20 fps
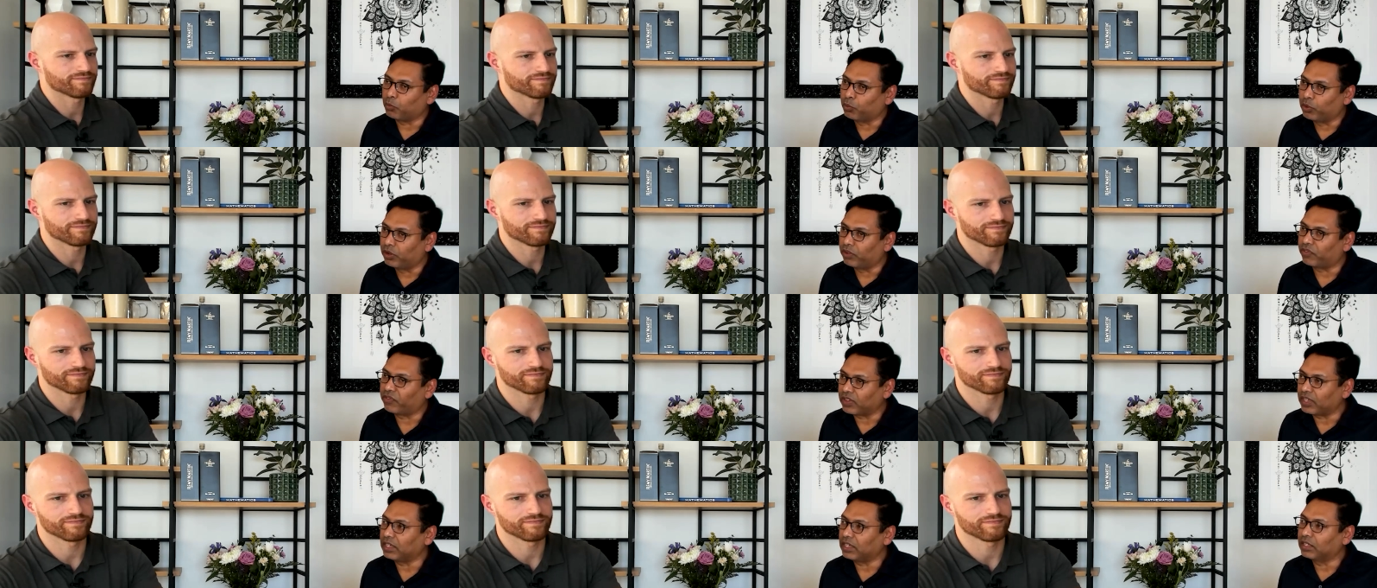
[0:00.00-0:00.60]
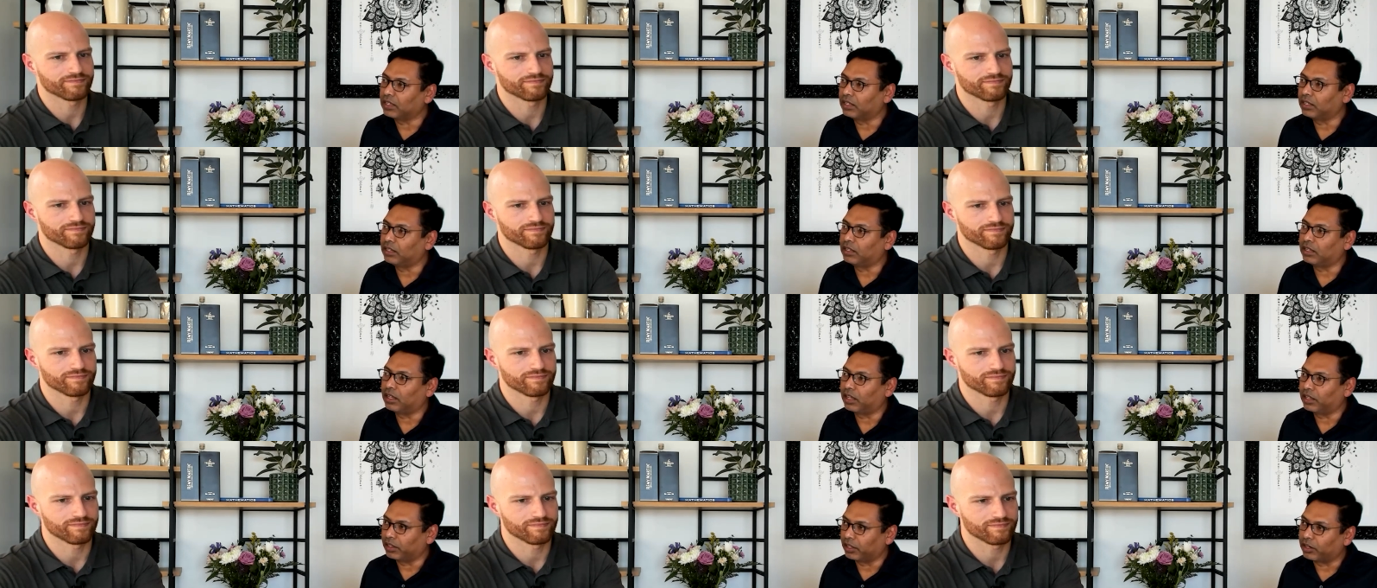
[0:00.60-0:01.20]
Speaker 1: will feel
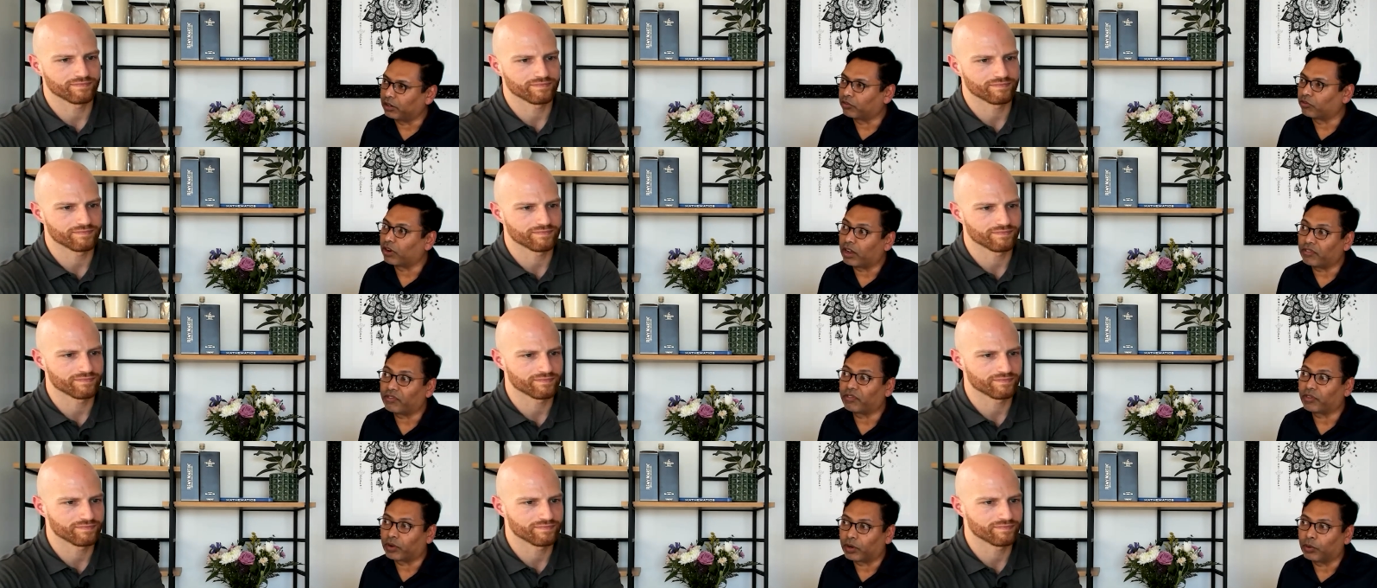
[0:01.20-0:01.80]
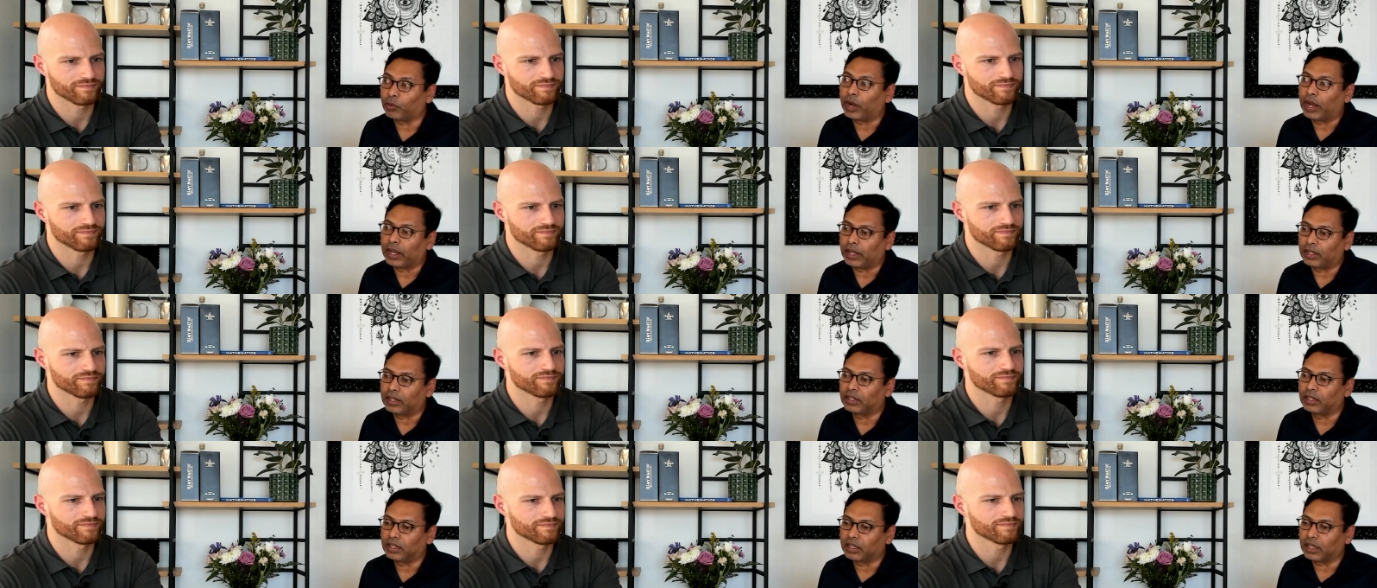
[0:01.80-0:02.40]
a little rough for a
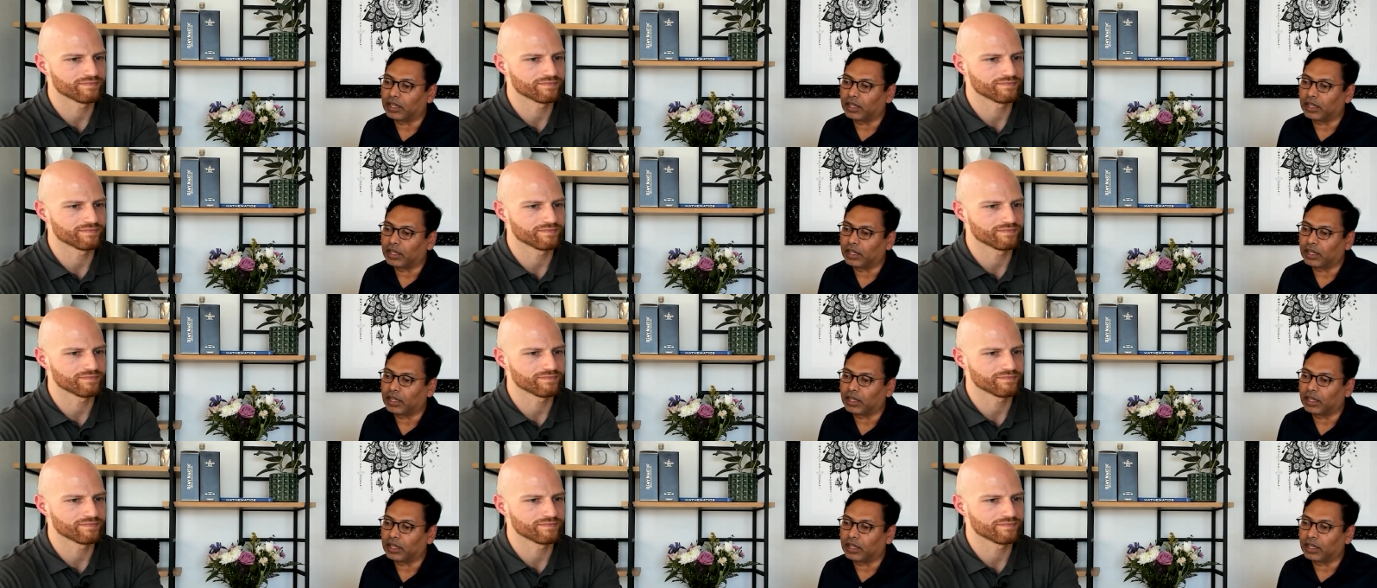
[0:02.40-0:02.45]
while.